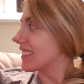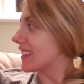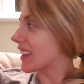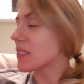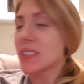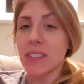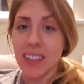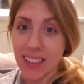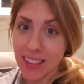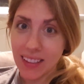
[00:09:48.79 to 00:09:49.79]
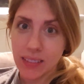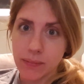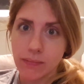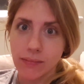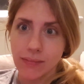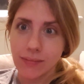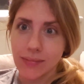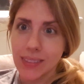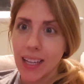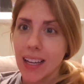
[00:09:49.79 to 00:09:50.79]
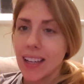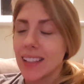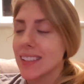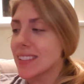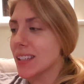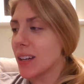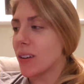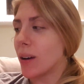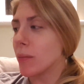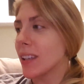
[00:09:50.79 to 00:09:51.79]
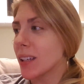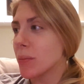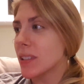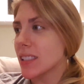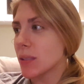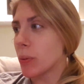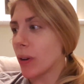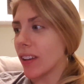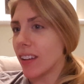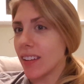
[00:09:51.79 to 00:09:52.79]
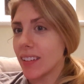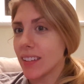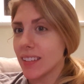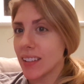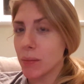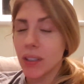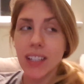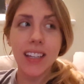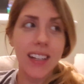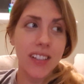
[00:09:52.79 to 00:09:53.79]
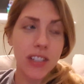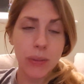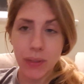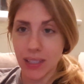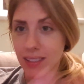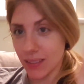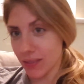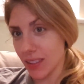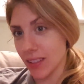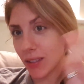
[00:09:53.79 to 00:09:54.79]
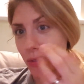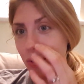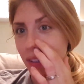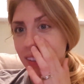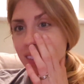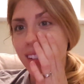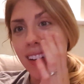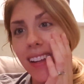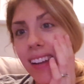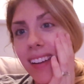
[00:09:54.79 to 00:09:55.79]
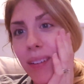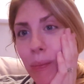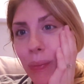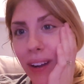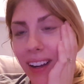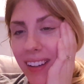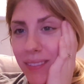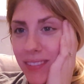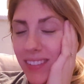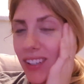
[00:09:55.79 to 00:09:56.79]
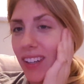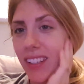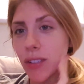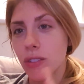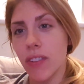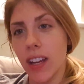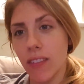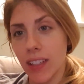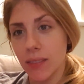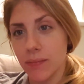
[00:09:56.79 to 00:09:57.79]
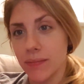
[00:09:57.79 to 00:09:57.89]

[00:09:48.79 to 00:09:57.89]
Yeah, that was a while ago. Yeah. So I'm a little bit disappointed. I'm gonna eat it just because of the nutrients in it, but I'm not a huge fan of it.